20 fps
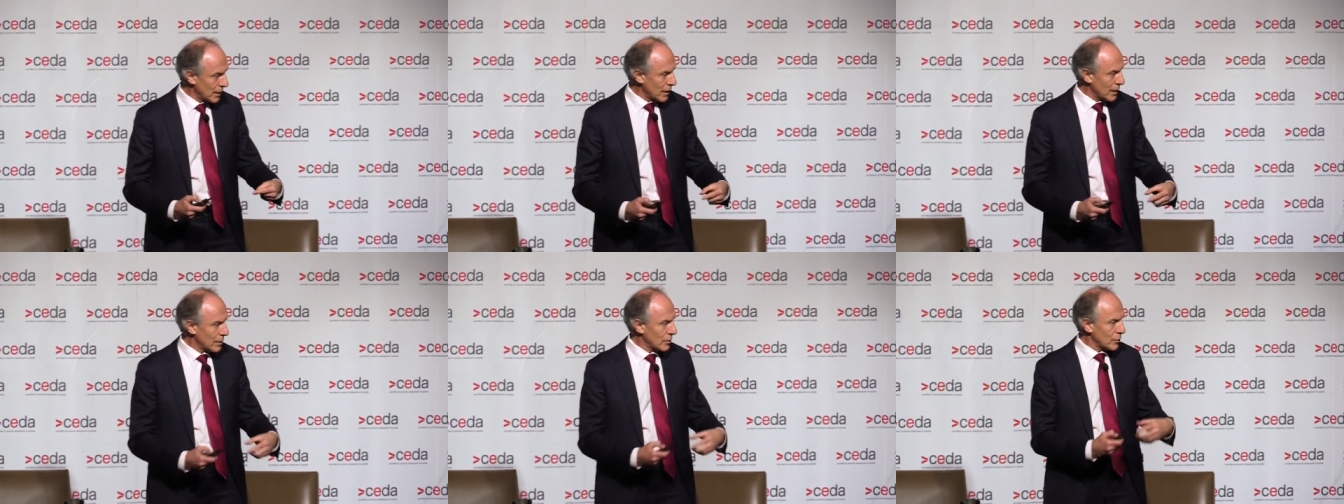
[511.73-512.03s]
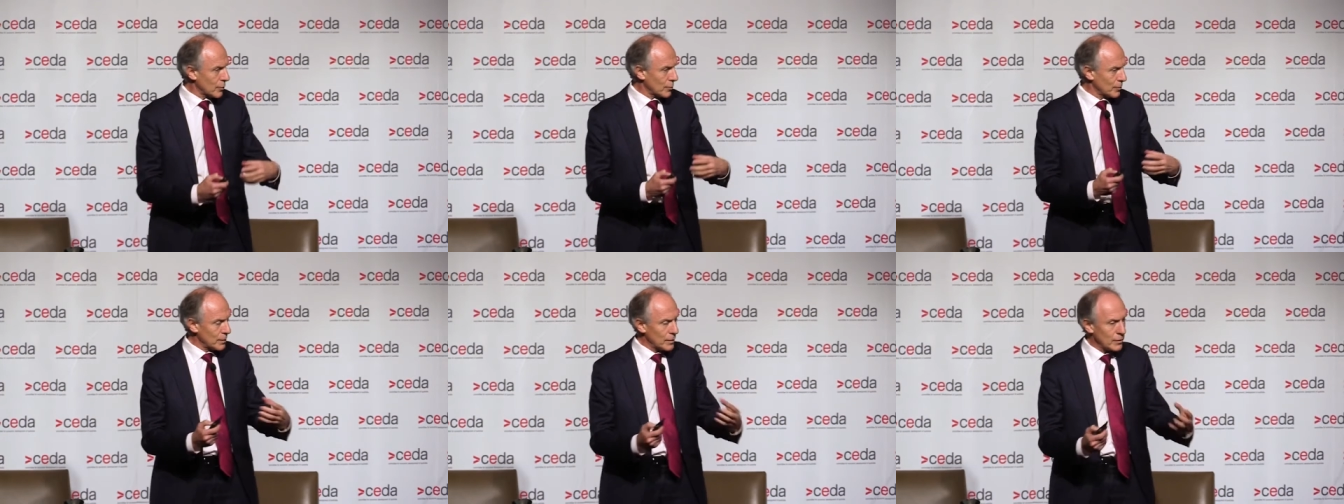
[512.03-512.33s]
and
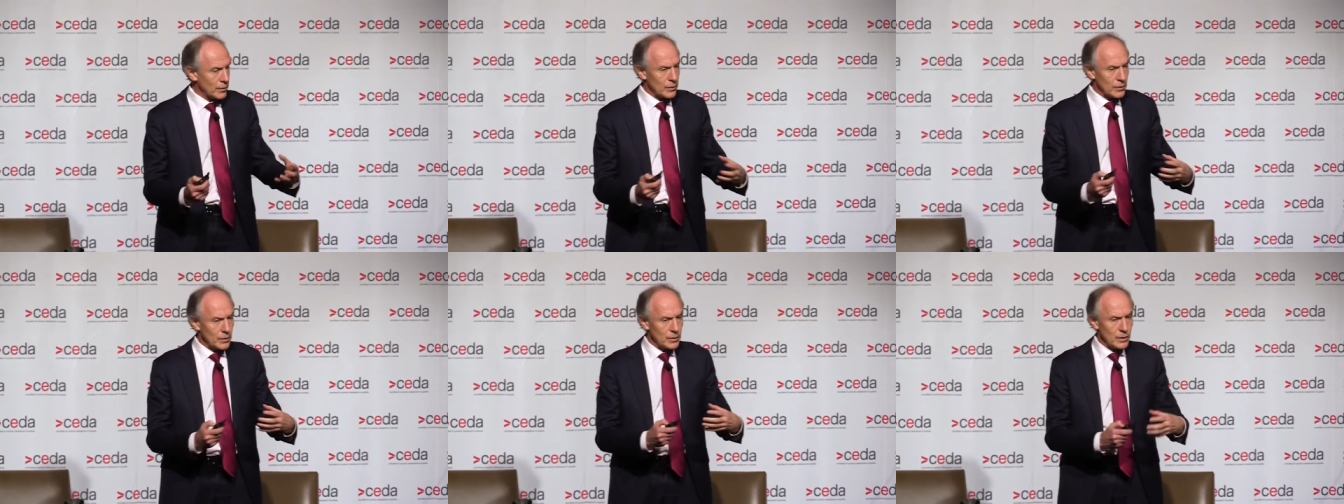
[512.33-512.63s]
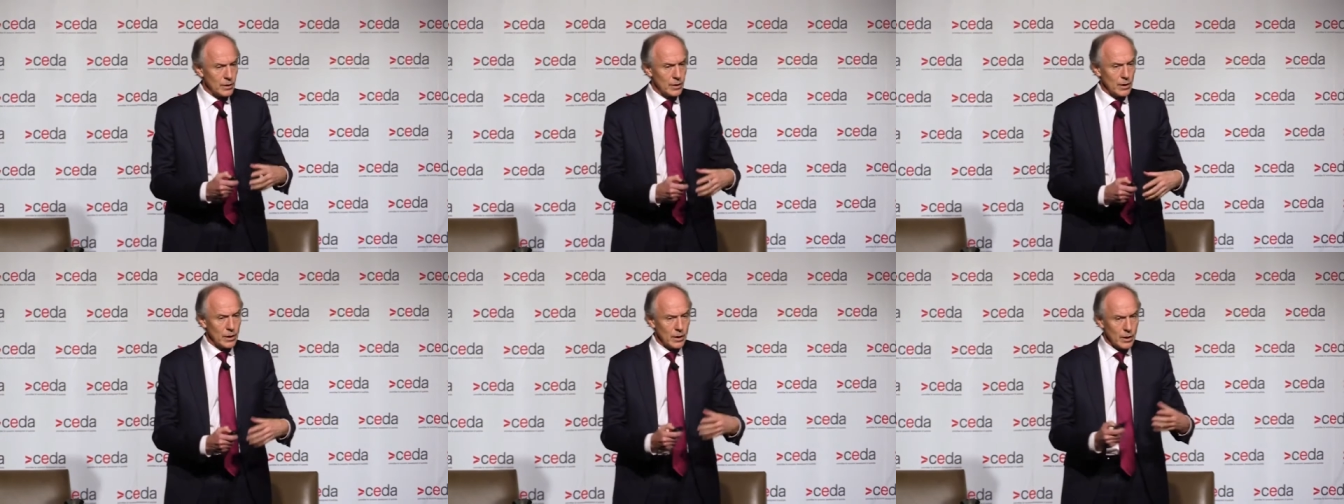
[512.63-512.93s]
splits
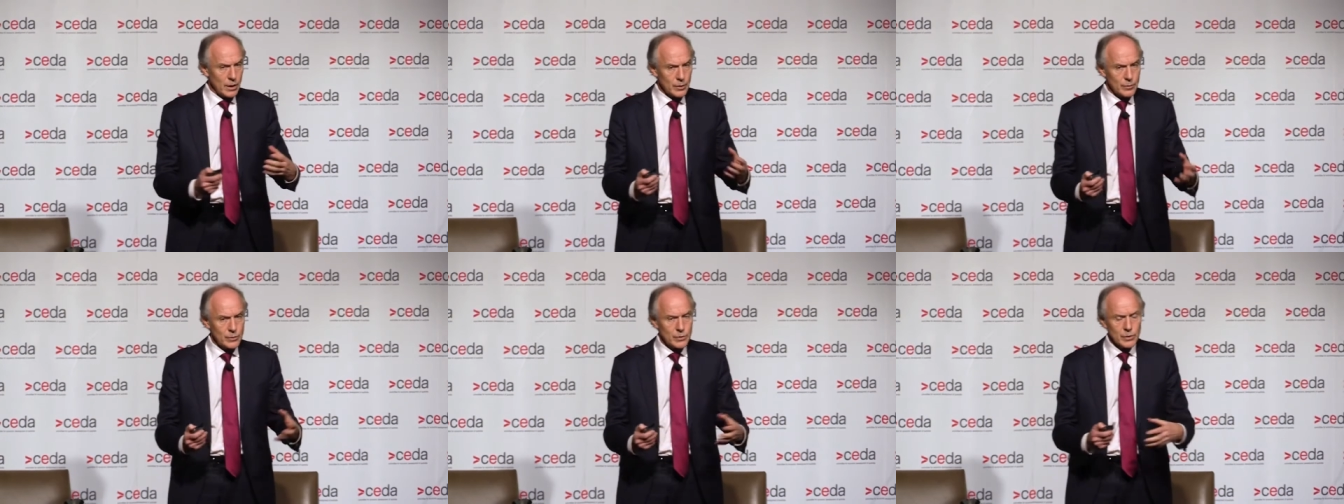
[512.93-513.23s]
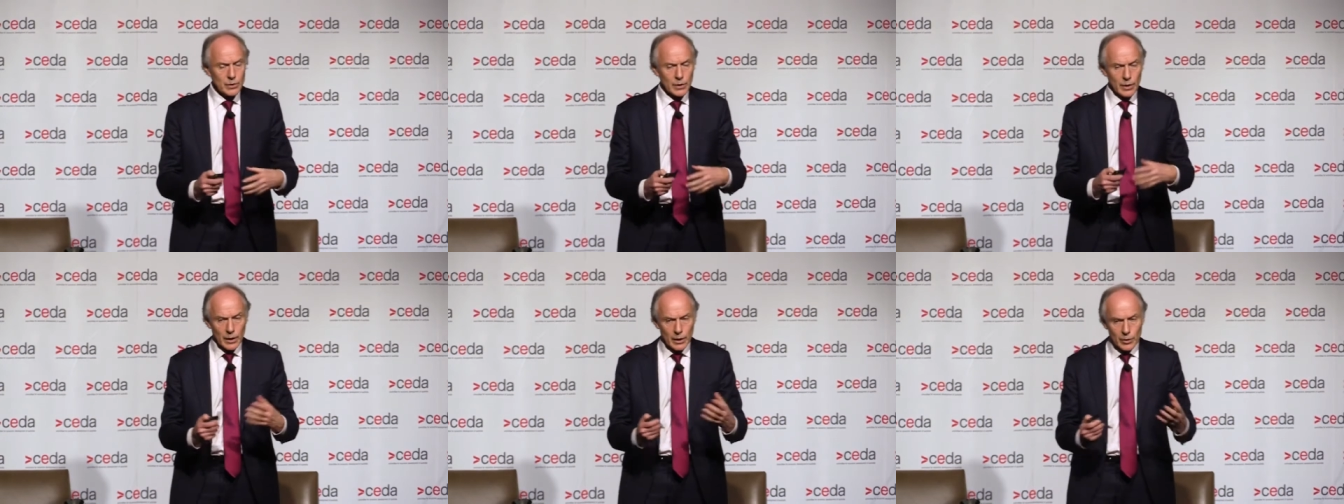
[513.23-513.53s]
the
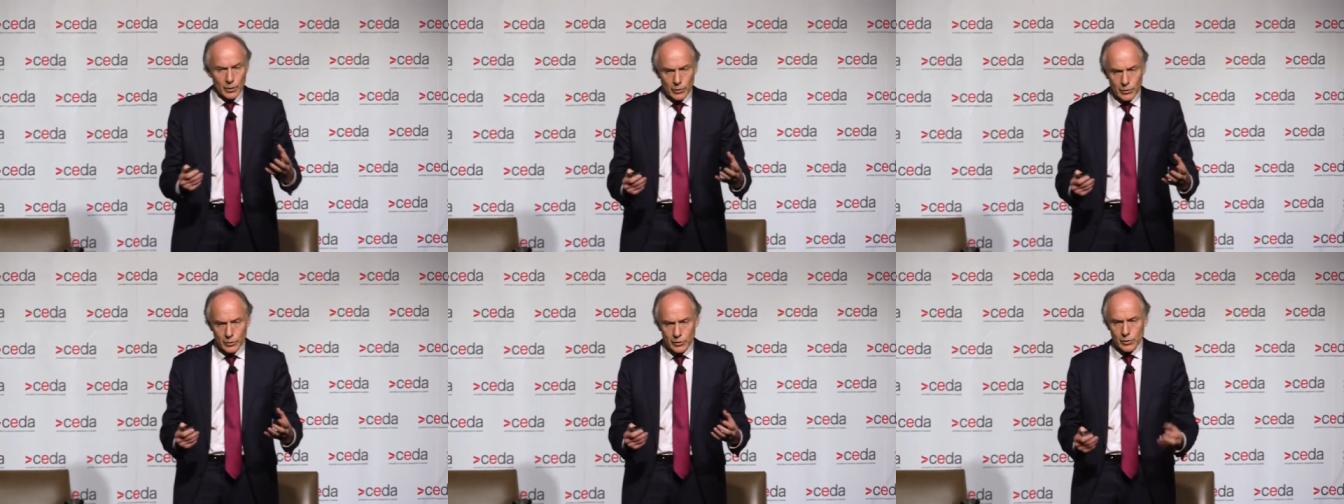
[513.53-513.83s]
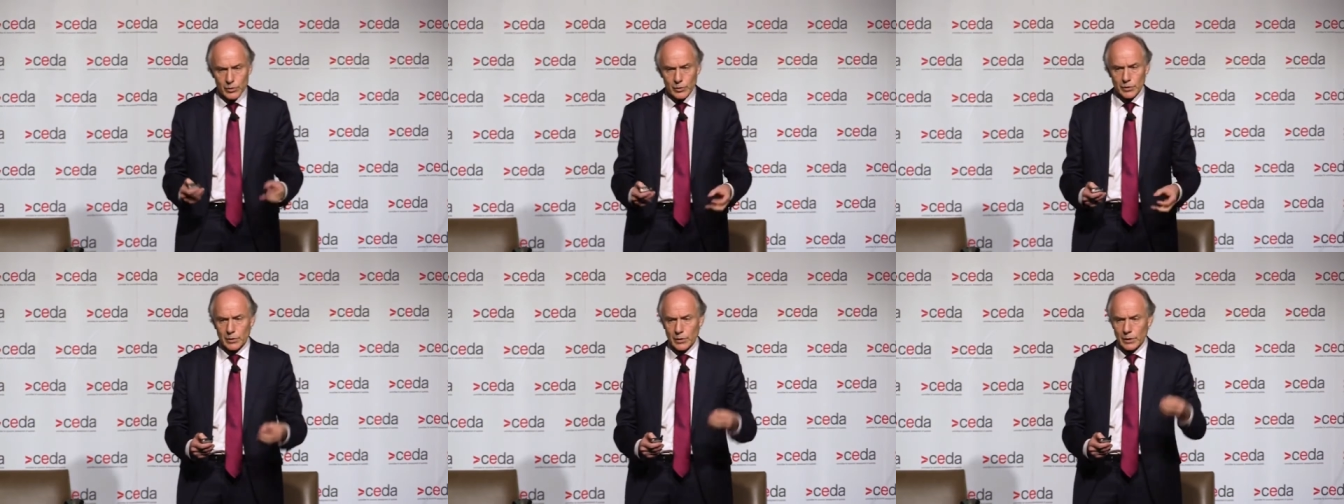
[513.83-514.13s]
hydrogen and
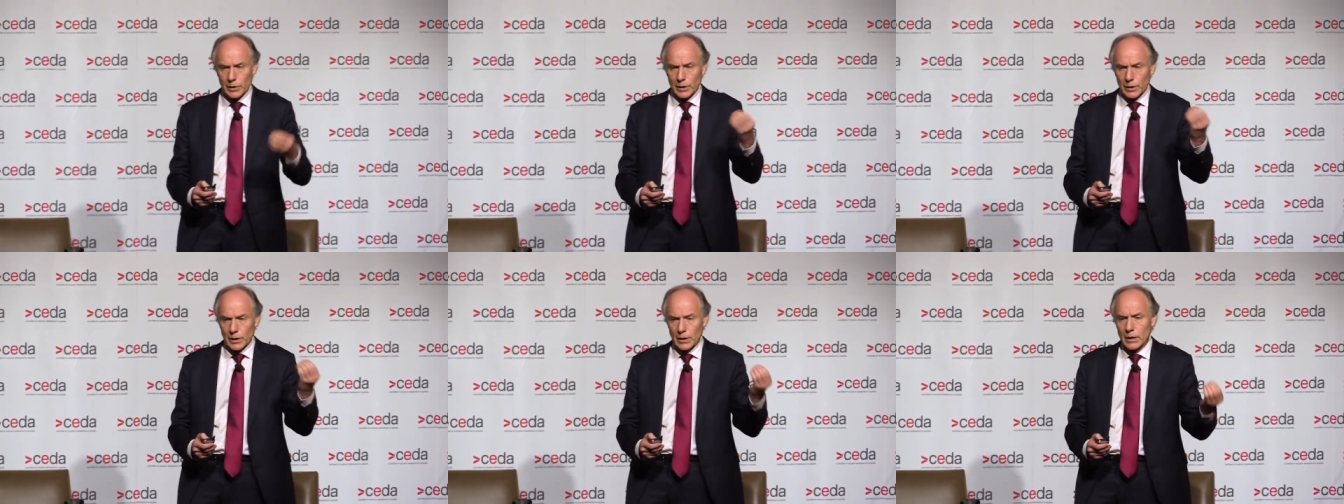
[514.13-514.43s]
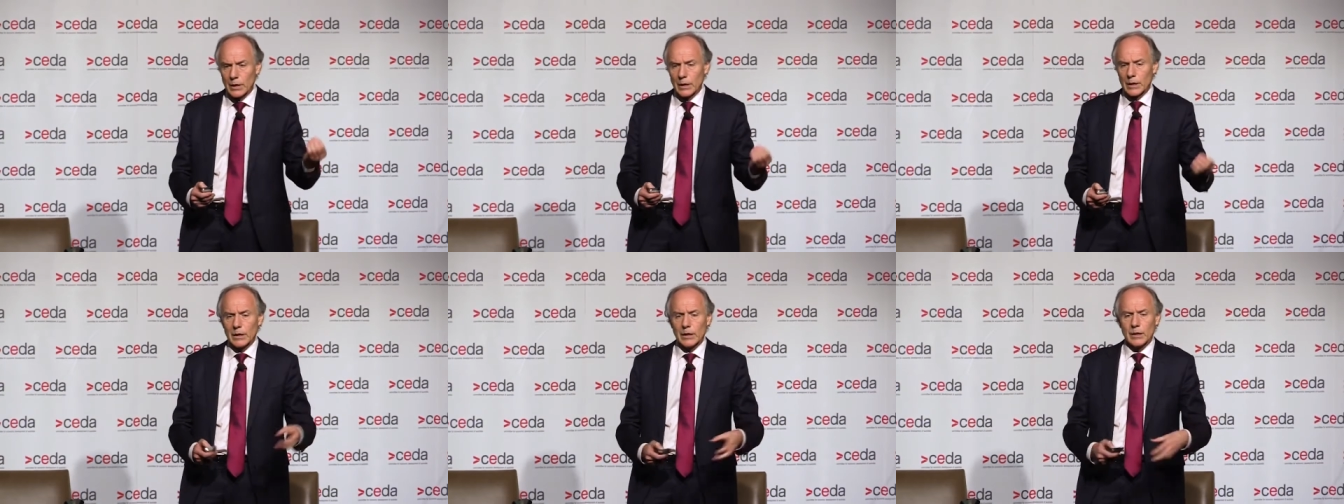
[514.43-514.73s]
oxygen
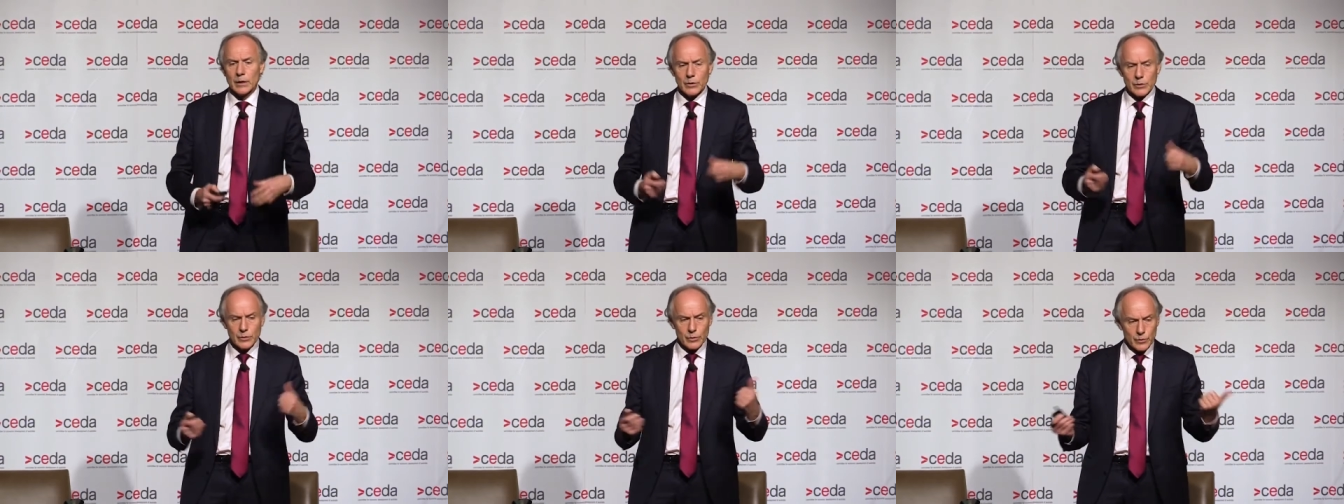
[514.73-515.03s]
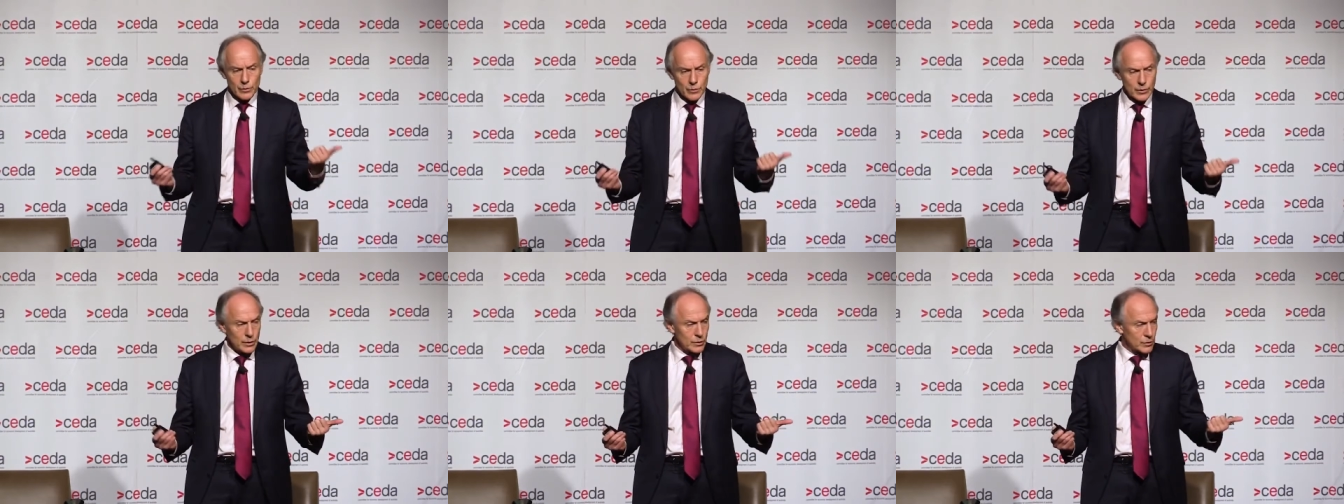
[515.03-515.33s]

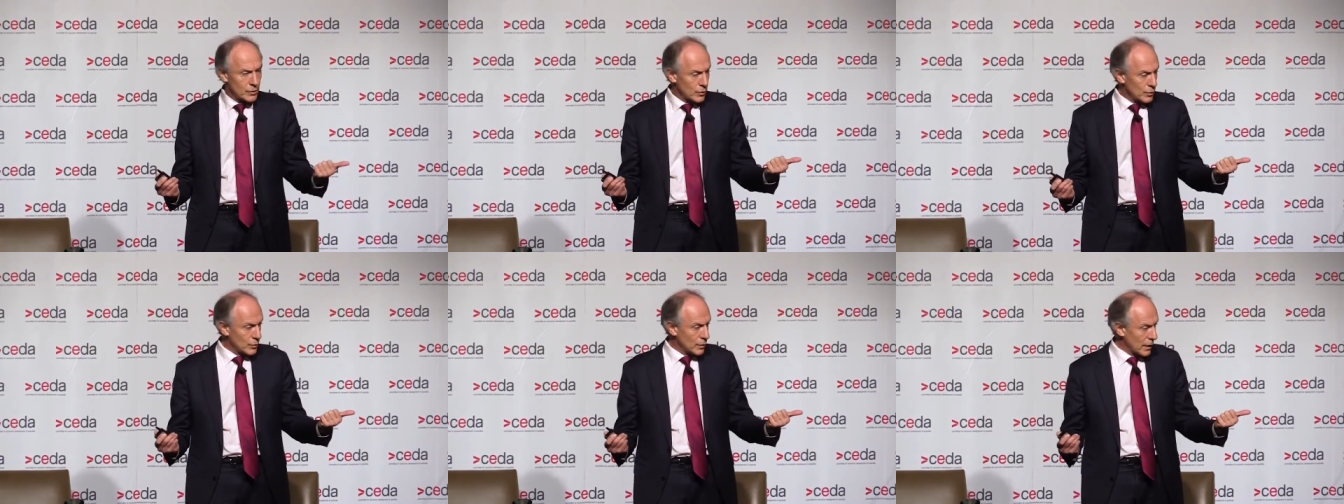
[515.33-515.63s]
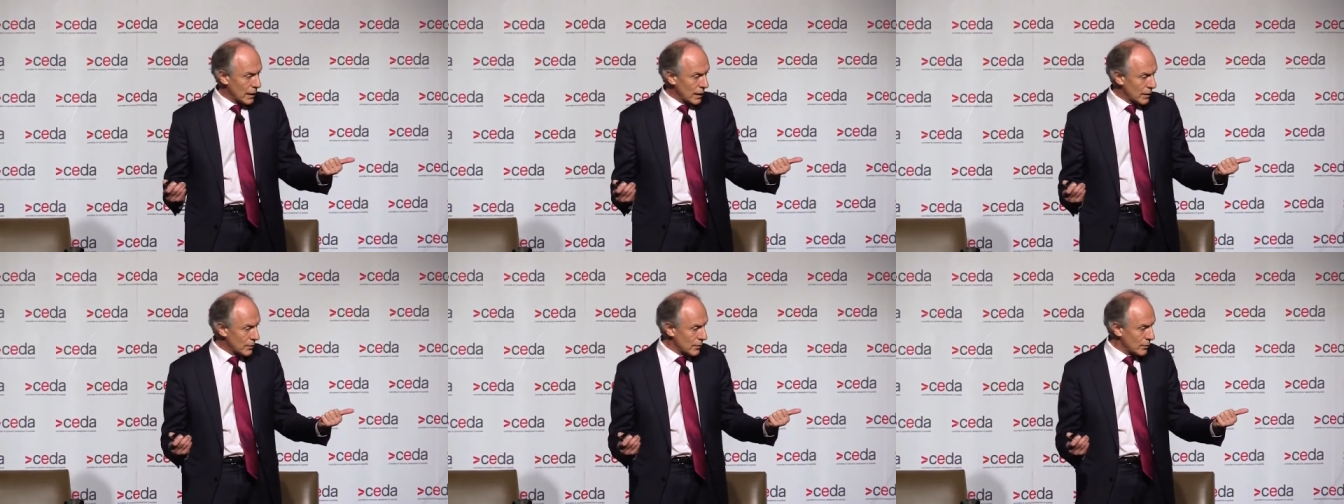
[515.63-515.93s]
into the two
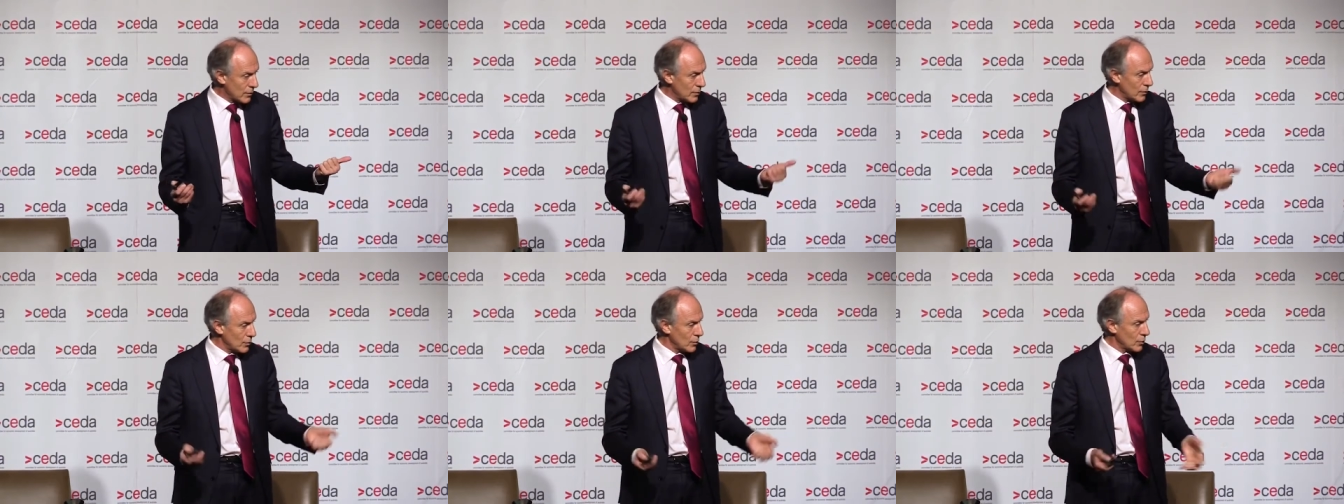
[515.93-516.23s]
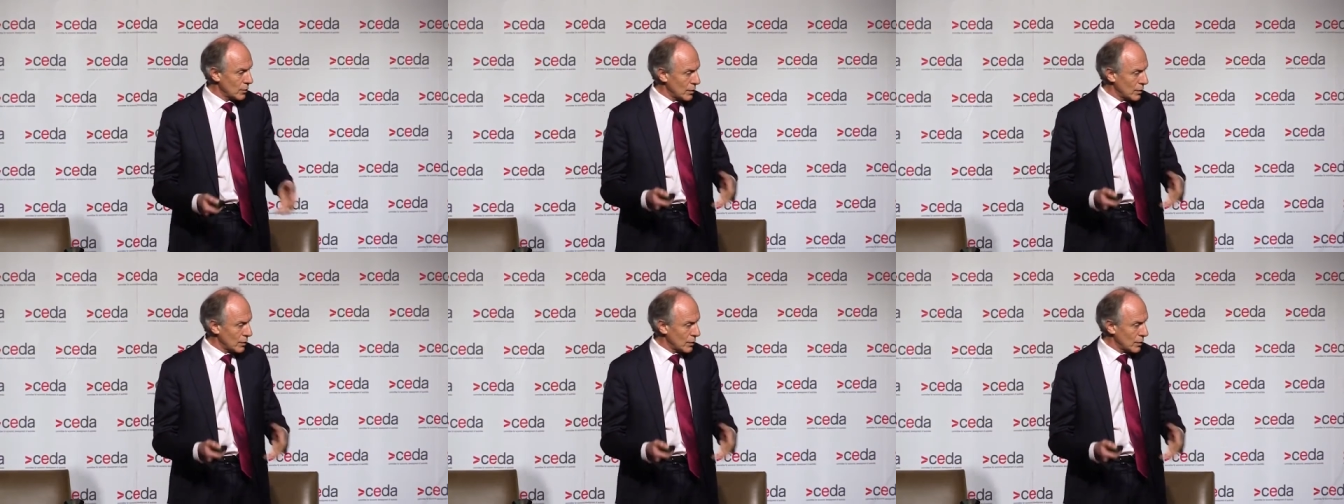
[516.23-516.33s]
gases.